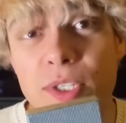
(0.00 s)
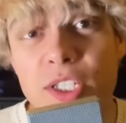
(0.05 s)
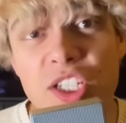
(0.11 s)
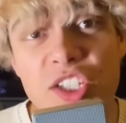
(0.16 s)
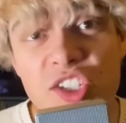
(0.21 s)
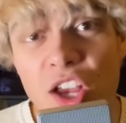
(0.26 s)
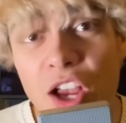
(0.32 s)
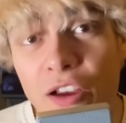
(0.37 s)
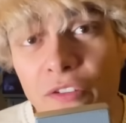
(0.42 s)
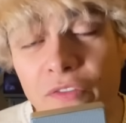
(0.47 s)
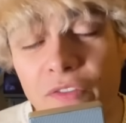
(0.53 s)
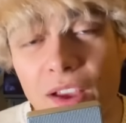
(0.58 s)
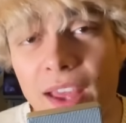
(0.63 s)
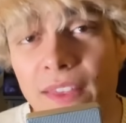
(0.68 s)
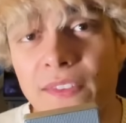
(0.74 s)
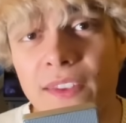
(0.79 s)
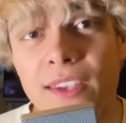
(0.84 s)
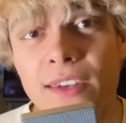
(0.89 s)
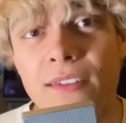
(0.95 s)
is off,
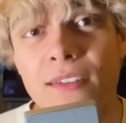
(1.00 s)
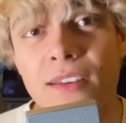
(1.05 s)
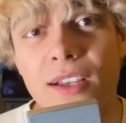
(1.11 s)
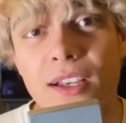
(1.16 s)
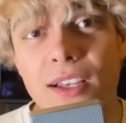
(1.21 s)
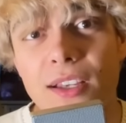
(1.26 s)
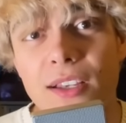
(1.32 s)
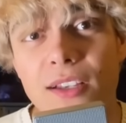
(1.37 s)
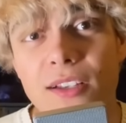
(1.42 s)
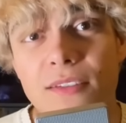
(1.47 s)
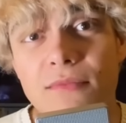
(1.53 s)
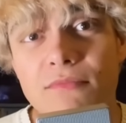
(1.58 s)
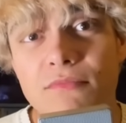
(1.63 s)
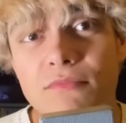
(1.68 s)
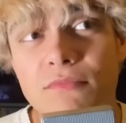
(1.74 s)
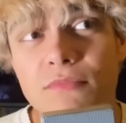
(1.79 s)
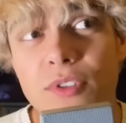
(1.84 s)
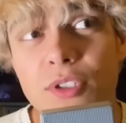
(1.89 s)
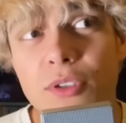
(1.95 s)
and then
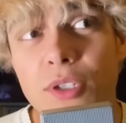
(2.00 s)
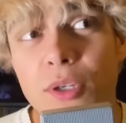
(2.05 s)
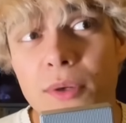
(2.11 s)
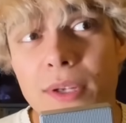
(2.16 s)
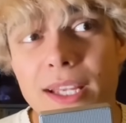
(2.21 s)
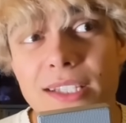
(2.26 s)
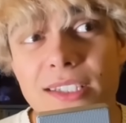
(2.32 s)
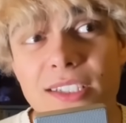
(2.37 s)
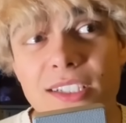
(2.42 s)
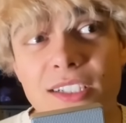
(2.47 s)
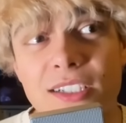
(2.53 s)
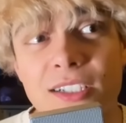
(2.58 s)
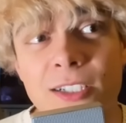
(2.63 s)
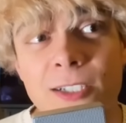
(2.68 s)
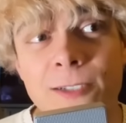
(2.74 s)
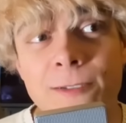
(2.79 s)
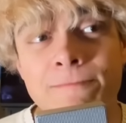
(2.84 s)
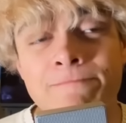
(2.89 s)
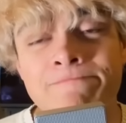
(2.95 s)
you don't get
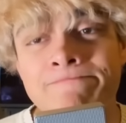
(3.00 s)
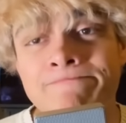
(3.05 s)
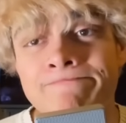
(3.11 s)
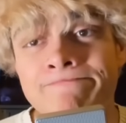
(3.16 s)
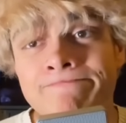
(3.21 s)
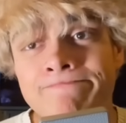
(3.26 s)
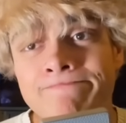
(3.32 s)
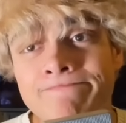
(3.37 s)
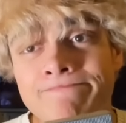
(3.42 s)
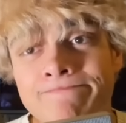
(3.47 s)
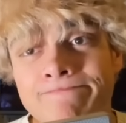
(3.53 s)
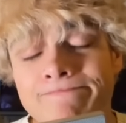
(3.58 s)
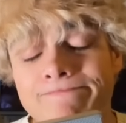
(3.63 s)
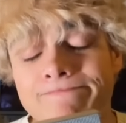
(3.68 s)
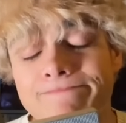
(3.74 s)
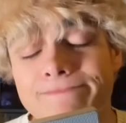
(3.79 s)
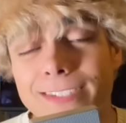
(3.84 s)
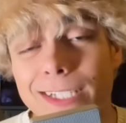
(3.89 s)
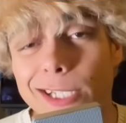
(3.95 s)
to
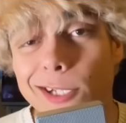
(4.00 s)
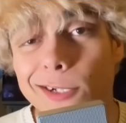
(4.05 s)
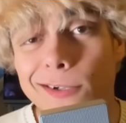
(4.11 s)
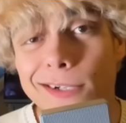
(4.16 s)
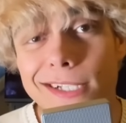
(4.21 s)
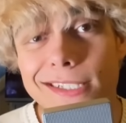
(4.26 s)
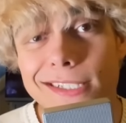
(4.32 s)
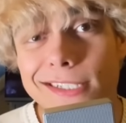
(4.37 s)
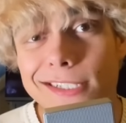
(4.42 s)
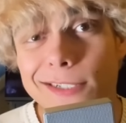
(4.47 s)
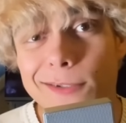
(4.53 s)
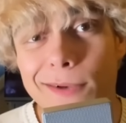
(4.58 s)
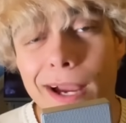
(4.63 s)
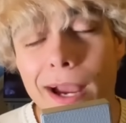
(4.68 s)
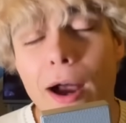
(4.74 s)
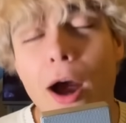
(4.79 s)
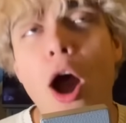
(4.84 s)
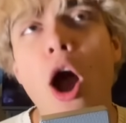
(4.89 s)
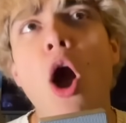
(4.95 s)
see what
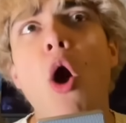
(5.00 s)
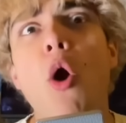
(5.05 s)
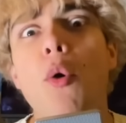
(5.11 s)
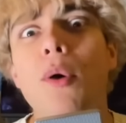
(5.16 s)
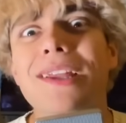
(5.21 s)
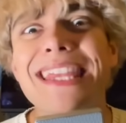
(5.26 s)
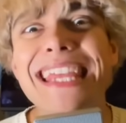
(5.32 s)
happens. Oh,